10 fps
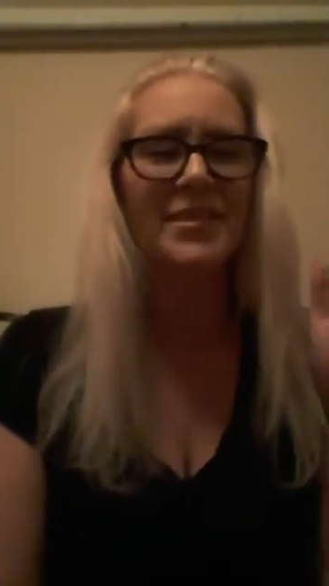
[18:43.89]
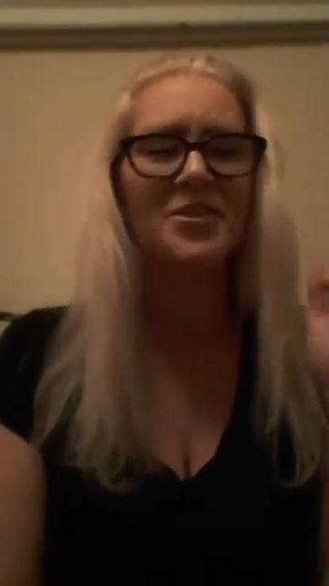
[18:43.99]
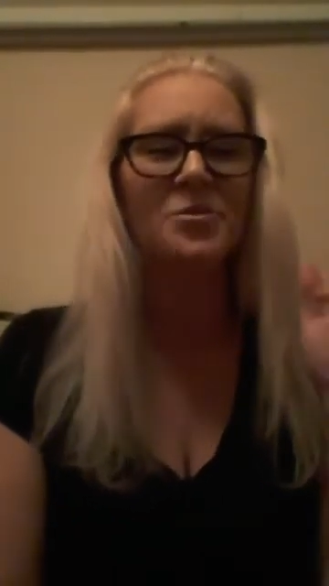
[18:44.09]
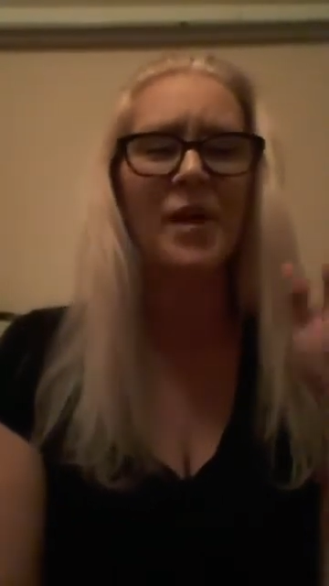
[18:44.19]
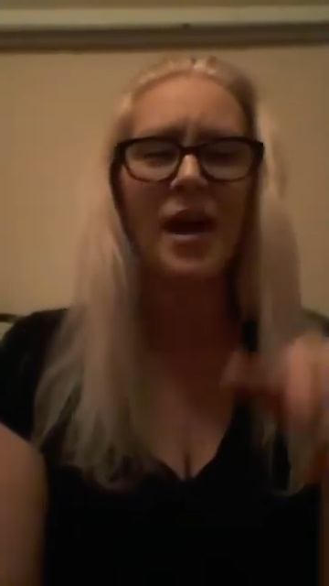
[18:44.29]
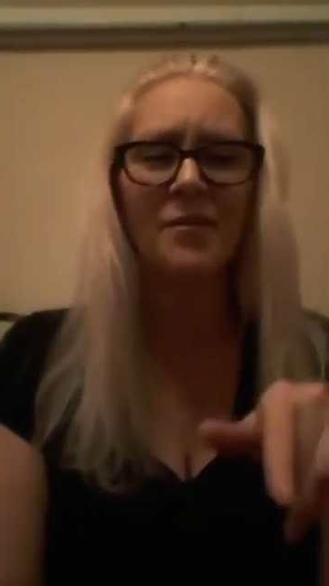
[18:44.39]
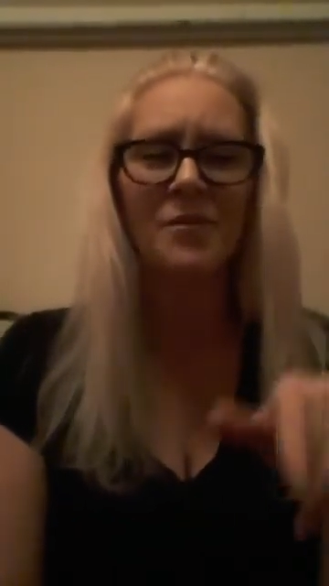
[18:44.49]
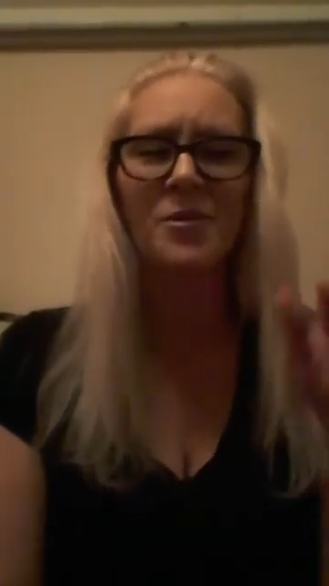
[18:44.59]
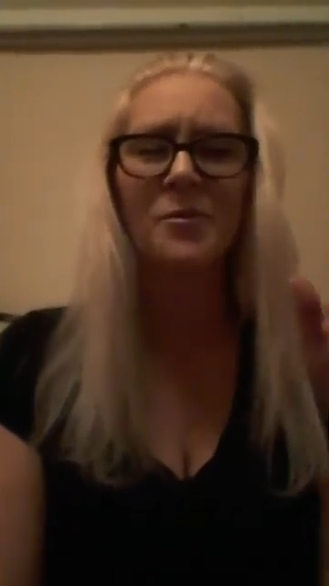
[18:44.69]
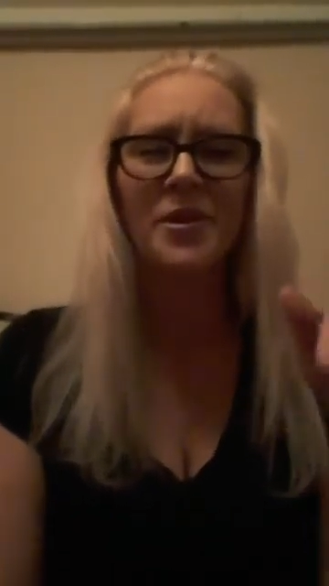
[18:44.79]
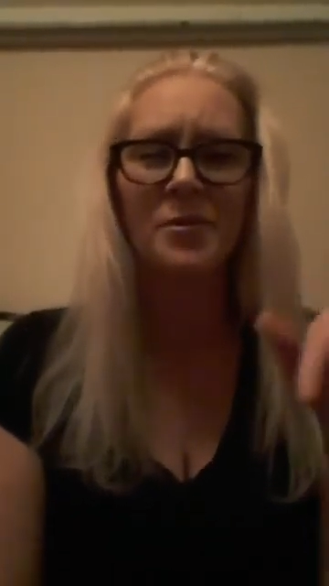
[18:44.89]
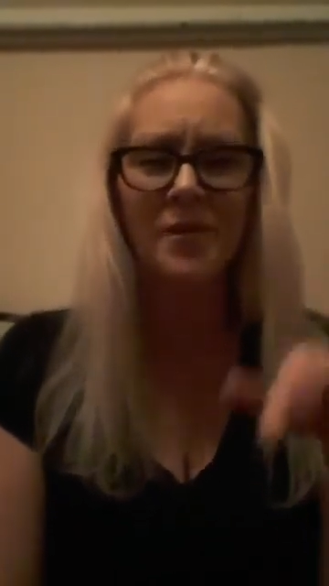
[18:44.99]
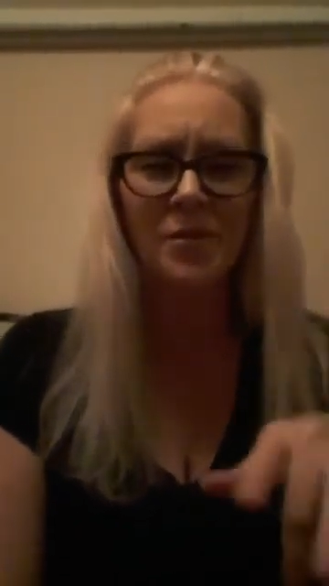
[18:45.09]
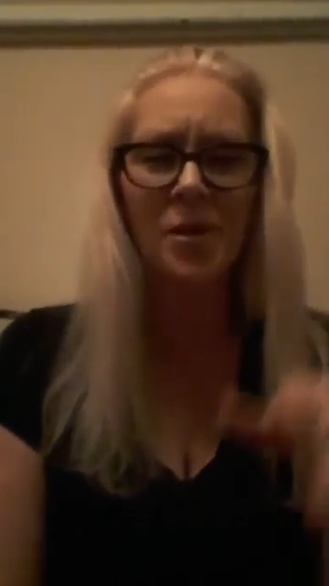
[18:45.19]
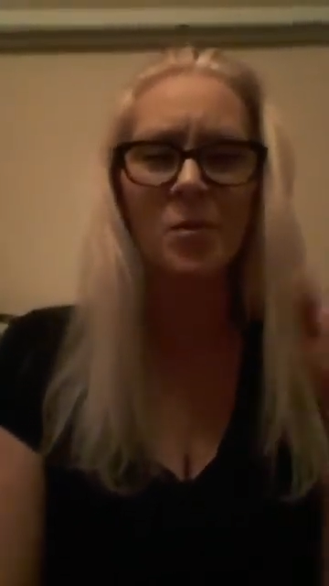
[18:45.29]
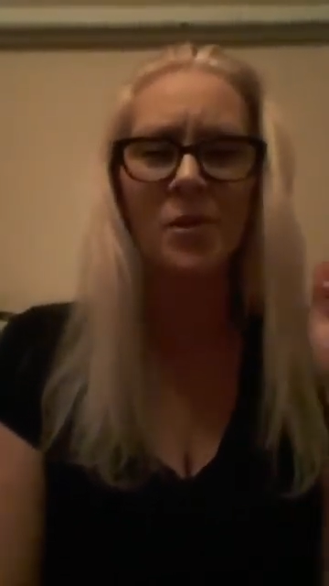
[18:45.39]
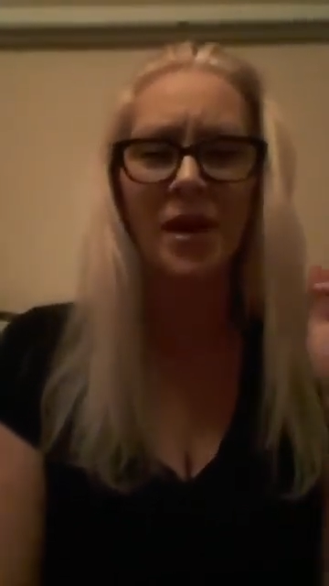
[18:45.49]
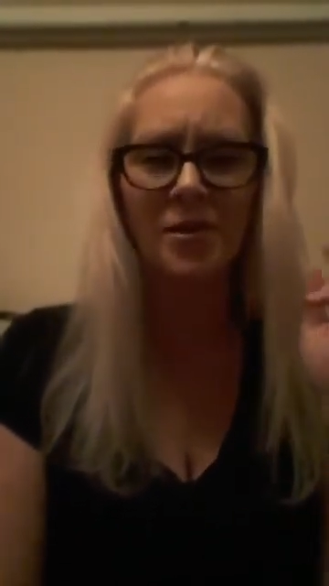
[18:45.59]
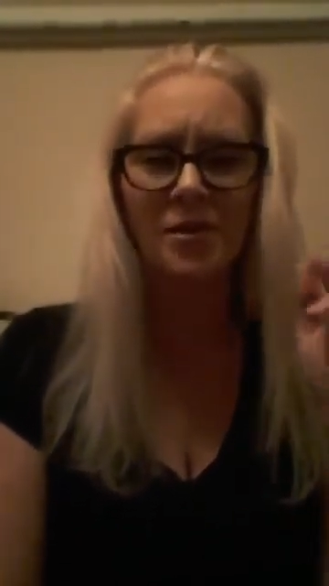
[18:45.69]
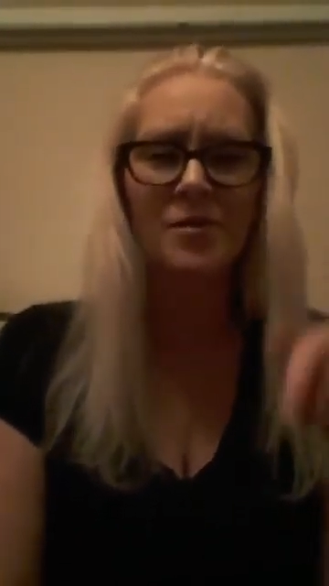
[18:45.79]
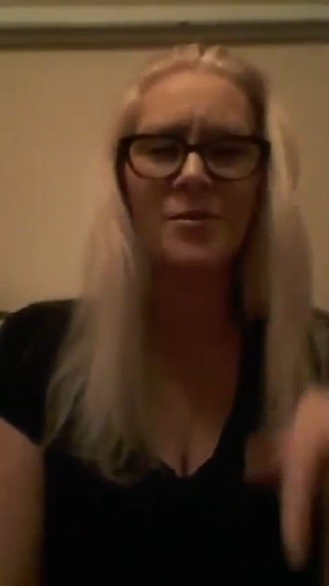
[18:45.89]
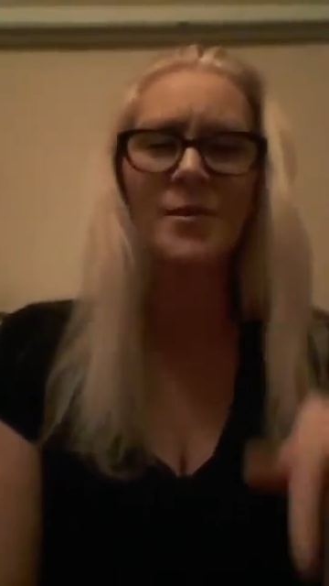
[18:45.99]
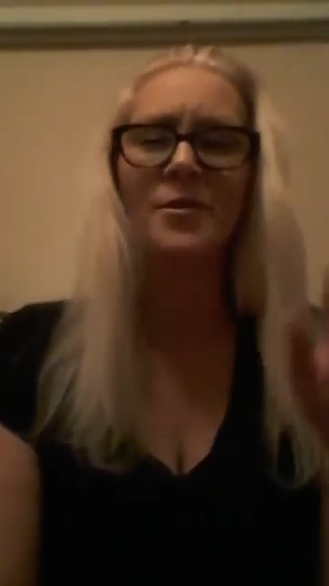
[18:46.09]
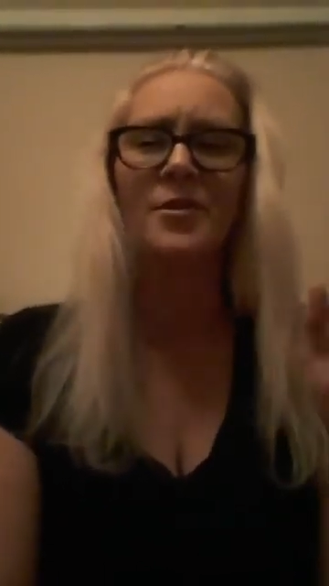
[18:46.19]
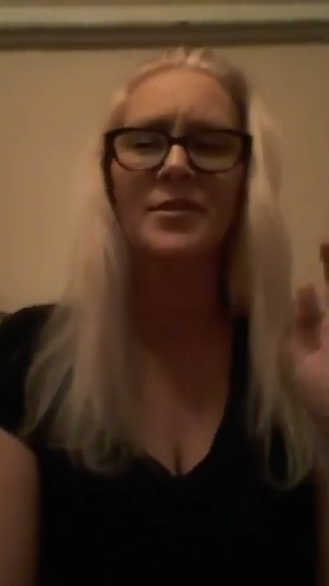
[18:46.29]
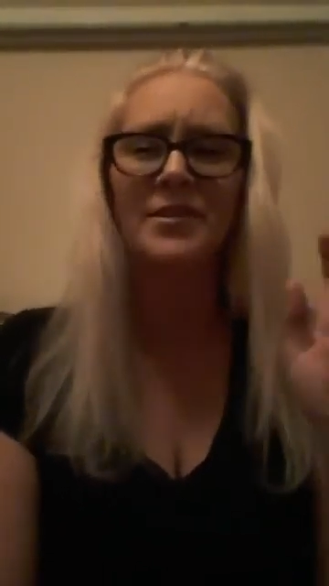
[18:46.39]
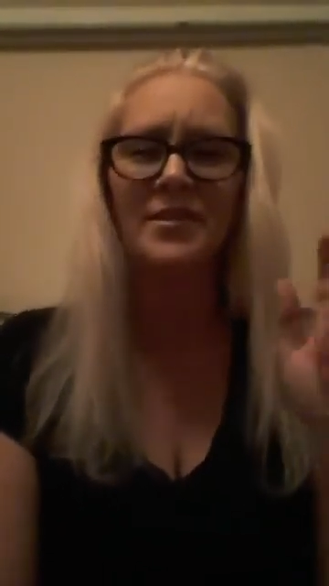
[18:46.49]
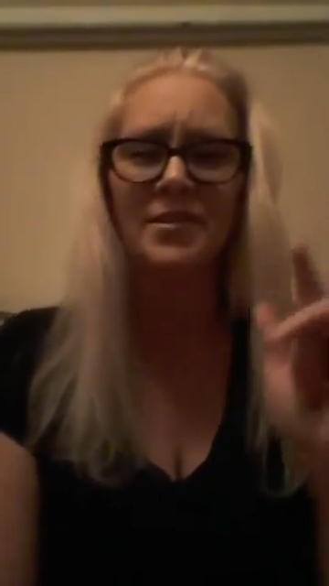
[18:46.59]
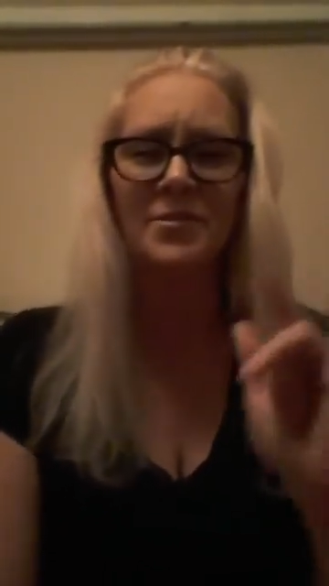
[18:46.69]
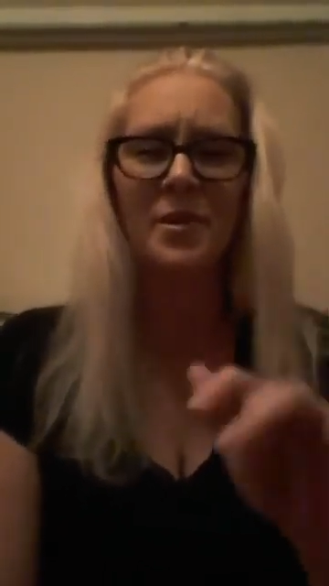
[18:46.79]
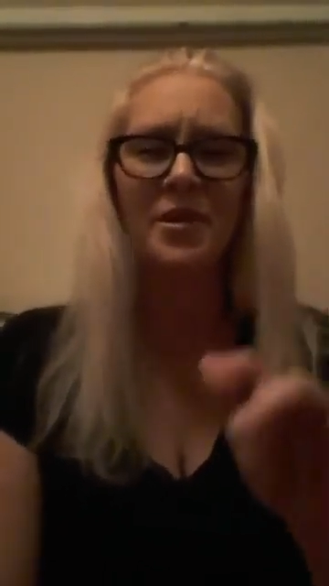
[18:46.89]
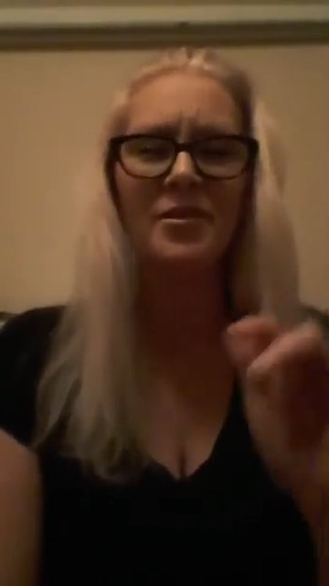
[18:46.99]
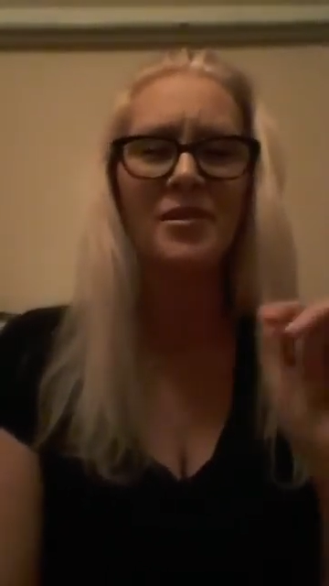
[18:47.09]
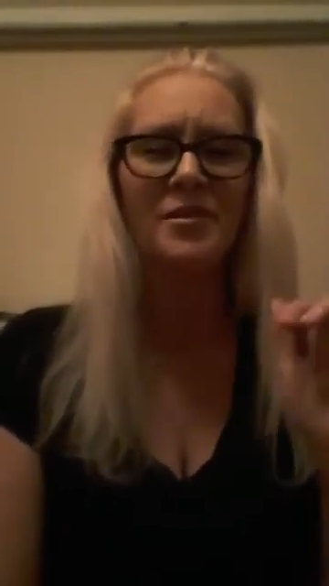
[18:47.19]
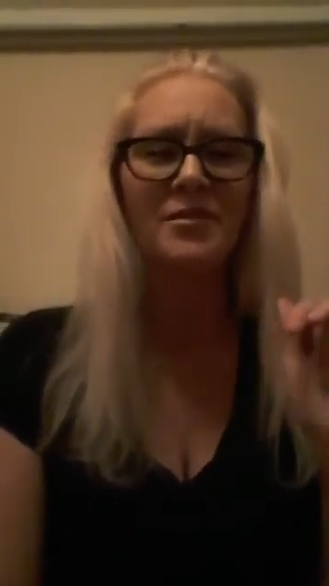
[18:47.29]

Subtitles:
Were you ever a runner or a long distance runner?